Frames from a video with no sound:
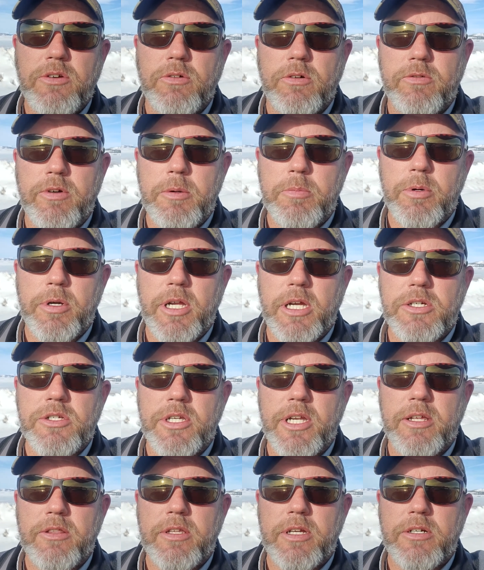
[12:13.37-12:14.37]

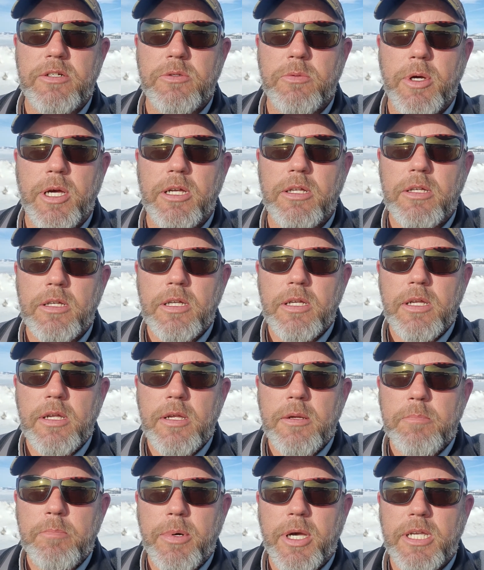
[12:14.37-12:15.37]
reproduction out there as well,
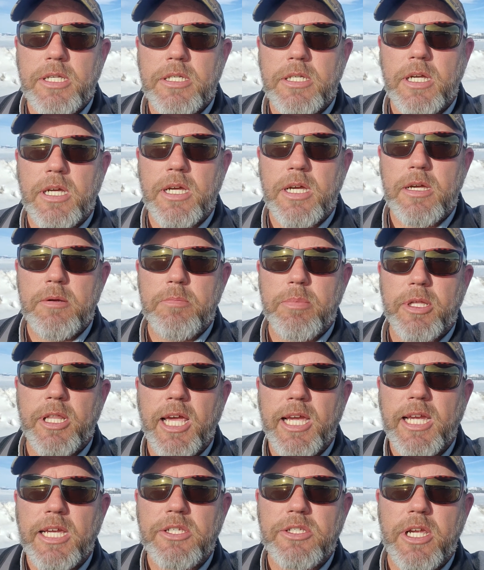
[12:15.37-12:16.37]
but
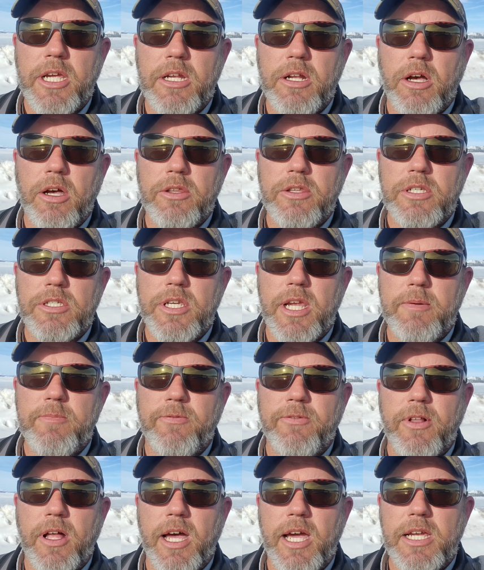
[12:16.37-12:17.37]
like I said, all the same
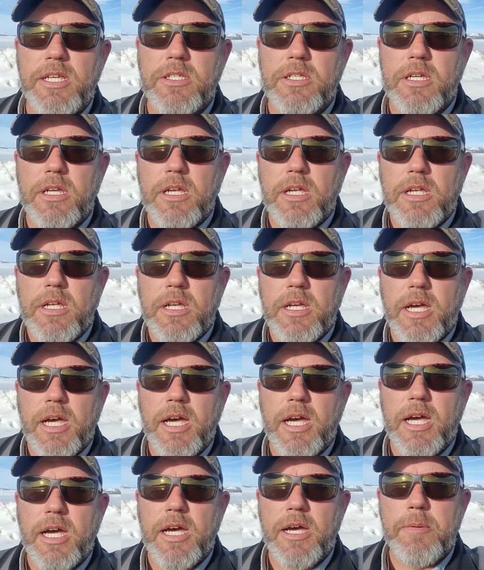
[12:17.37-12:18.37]
flies,
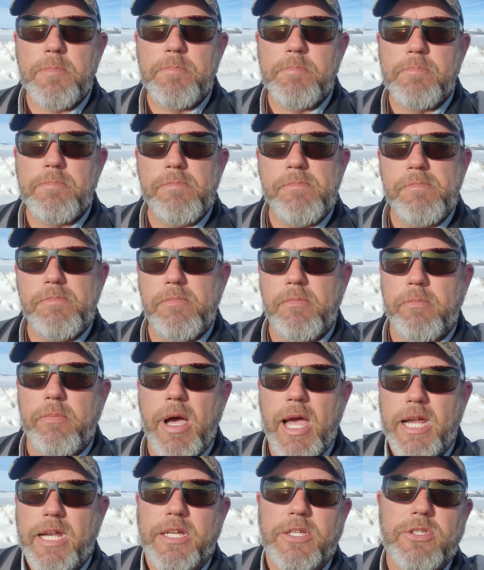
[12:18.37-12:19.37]

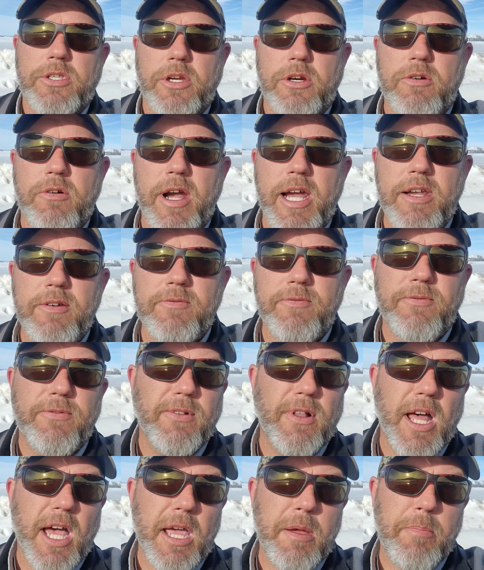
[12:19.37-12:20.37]
minus the crane
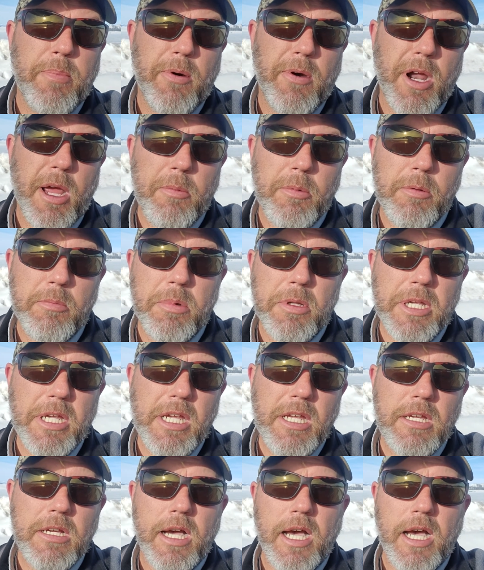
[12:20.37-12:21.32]
fly probably.